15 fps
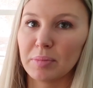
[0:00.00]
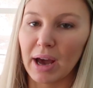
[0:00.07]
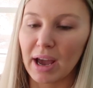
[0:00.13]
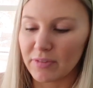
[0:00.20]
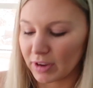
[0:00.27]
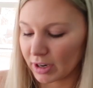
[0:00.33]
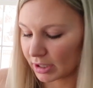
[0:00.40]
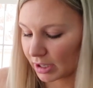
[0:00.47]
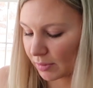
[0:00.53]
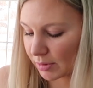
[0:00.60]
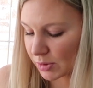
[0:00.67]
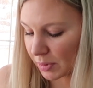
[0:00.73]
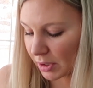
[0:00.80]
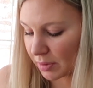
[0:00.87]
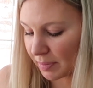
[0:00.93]
I figured it
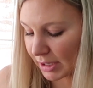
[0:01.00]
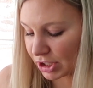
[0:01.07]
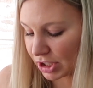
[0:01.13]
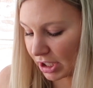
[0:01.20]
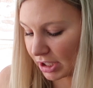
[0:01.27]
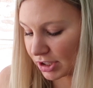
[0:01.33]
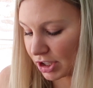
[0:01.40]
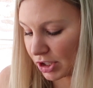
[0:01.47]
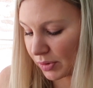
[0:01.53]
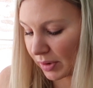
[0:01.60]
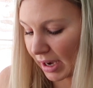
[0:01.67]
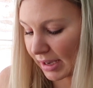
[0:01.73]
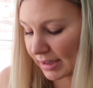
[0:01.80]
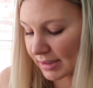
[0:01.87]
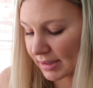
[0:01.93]
was worth mentioning to you
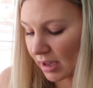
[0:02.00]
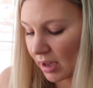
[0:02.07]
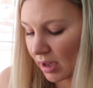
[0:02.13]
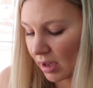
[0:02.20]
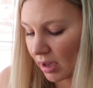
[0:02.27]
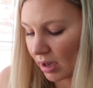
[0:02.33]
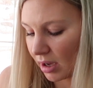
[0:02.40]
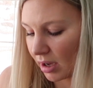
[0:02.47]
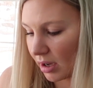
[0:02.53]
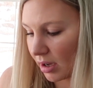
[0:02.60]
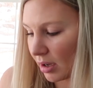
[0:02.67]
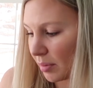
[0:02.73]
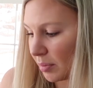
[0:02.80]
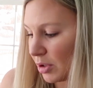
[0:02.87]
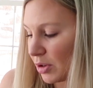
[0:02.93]
guys.
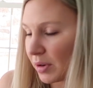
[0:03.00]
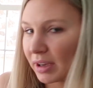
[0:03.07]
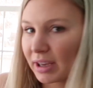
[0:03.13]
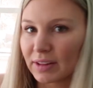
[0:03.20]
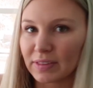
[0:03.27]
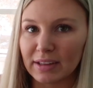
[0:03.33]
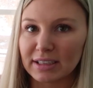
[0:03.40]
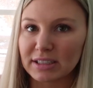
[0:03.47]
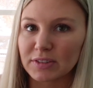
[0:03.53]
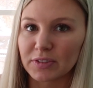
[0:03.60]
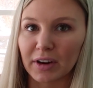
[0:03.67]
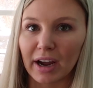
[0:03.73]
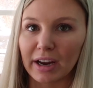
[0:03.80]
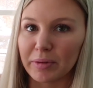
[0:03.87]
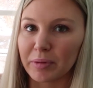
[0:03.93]
You can get these
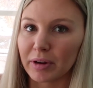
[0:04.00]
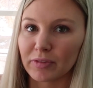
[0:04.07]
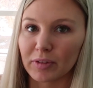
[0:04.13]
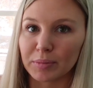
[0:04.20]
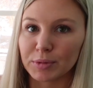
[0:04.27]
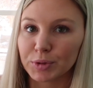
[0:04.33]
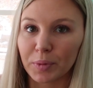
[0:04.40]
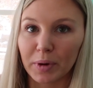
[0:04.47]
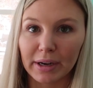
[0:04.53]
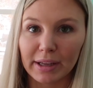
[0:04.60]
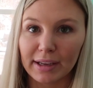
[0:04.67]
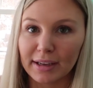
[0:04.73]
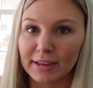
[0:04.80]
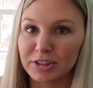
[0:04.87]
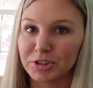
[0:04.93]
for anywhere from
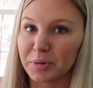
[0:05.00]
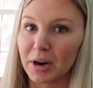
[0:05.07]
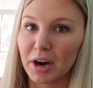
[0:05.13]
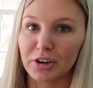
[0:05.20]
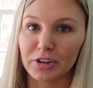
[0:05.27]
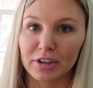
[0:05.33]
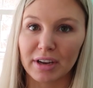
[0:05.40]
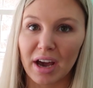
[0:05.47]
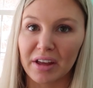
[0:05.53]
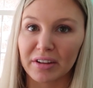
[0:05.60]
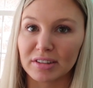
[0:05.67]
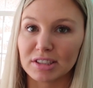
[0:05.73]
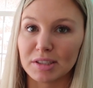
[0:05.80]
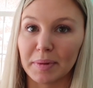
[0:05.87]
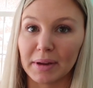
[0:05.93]
$20 to
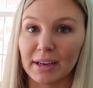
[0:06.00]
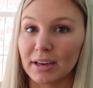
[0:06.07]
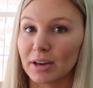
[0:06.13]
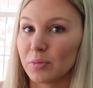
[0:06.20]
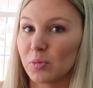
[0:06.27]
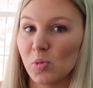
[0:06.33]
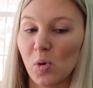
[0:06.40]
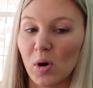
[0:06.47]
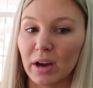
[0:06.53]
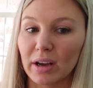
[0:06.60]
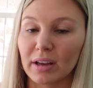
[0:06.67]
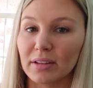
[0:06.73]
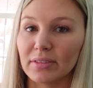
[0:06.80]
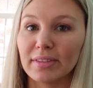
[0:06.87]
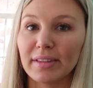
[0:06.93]
$100 depending on
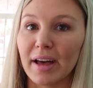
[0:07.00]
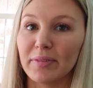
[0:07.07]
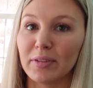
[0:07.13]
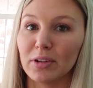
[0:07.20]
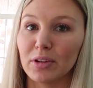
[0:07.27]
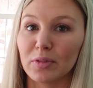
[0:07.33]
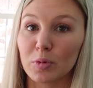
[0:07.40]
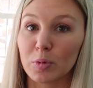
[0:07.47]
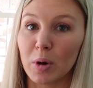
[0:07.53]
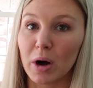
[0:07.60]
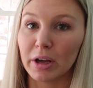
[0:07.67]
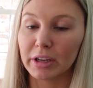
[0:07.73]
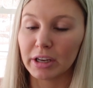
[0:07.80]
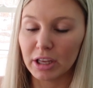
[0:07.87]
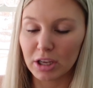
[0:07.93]
what level of
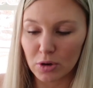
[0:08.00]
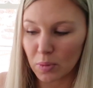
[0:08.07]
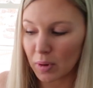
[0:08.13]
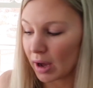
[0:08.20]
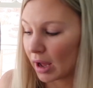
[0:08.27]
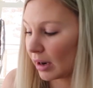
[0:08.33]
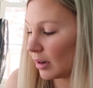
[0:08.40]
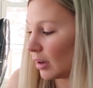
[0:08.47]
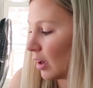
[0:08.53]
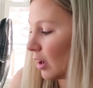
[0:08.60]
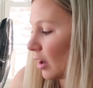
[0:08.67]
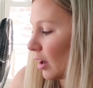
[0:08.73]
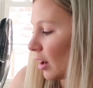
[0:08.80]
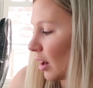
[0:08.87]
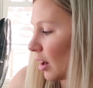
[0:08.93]
quality you want.
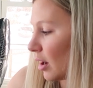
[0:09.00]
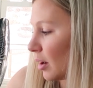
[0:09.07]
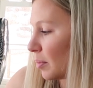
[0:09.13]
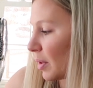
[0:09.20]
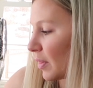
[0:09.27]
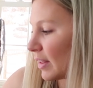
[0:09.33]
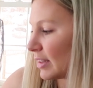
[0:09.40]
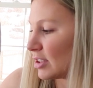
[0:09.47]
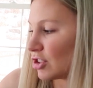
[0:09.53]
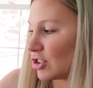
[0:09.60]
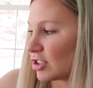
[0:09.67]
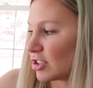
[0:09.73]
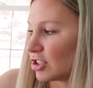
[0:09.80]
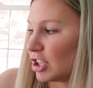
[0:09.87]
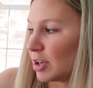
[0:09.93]
But this is
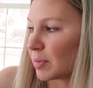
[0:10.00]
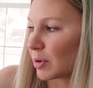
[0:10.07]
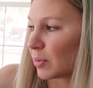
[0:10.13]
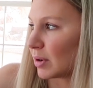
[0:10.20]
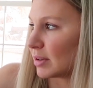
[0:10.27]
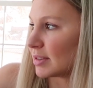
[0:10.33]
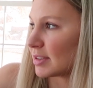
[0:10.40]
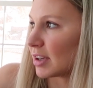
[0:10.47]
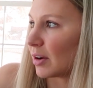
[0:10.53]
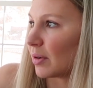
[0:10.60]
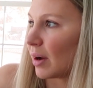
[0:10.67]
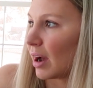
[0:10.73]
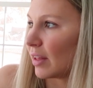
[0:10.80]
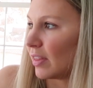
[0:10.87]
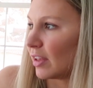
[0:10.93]
just a cheaper one,
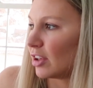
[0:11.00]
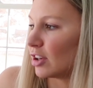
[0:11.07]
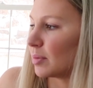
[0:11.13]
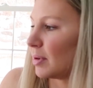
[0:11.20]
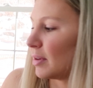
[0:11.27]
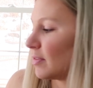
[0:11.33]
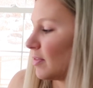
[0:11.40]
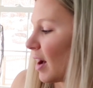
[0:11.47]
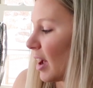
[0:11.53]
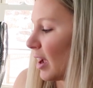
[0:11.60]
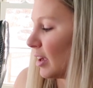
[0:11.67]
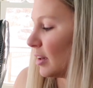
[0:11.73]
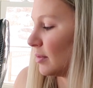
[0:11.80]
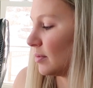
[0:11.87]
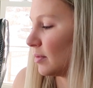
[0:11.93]
so I think you'll be
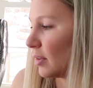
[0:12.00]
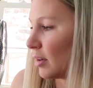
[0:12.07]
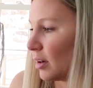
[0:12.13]
fine